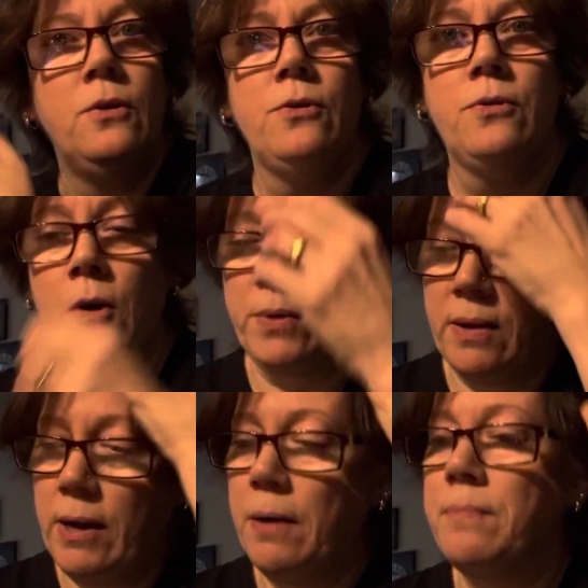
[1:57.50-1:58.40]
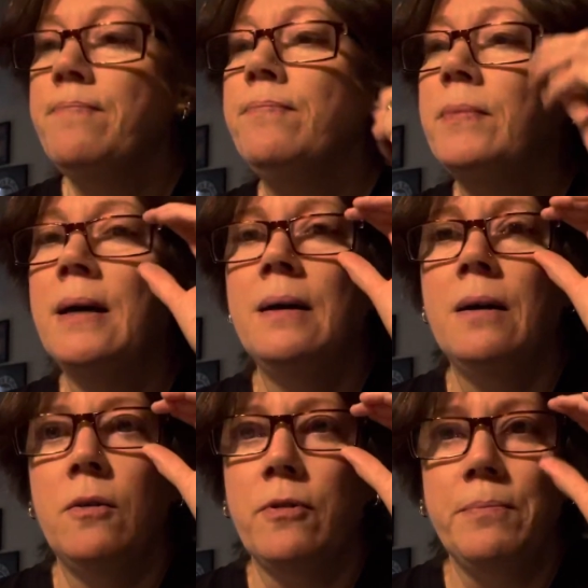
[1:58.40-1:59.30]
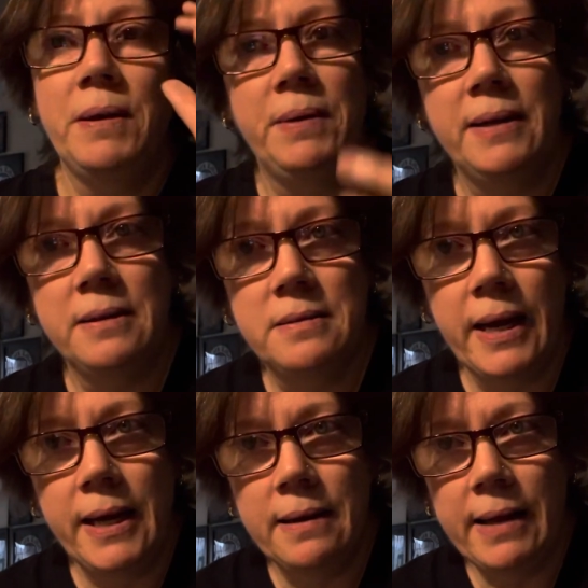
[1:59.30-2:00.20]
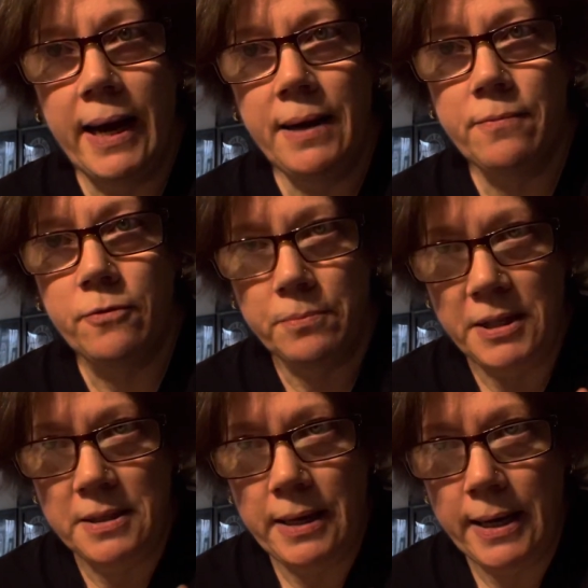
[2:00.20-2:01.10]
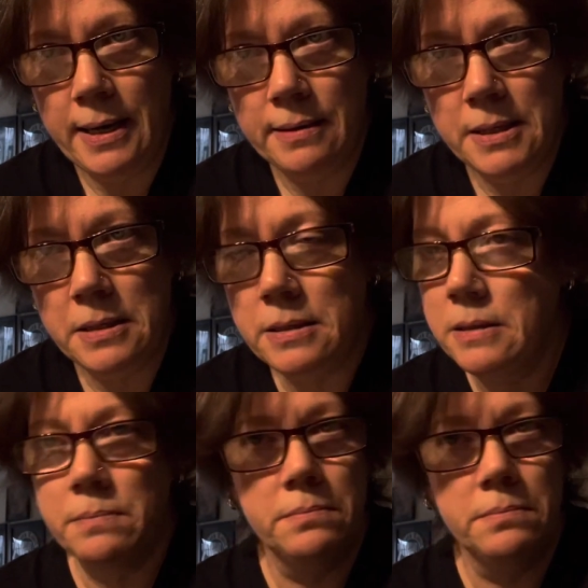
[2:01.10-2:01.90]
So then there. For me being saying that, for me saying this,